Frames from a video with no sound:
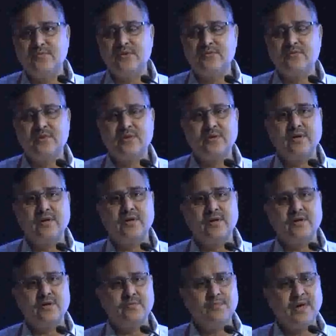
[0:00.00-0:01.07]
which were
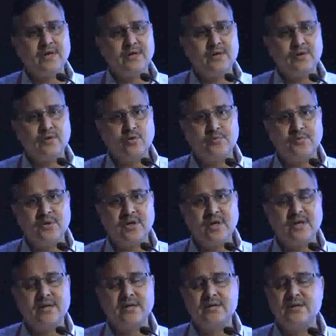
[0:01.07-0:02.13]
developed by the European
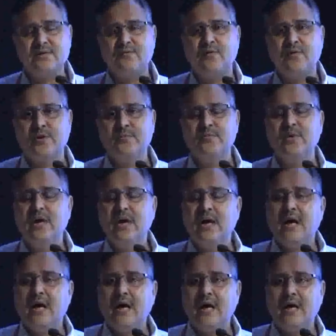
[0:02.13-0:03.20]
Allergy Forum
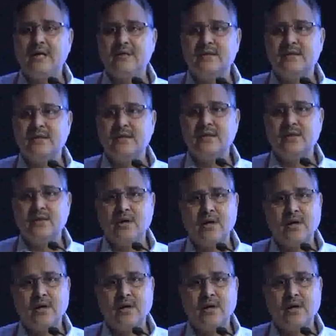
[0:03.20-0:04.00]
and the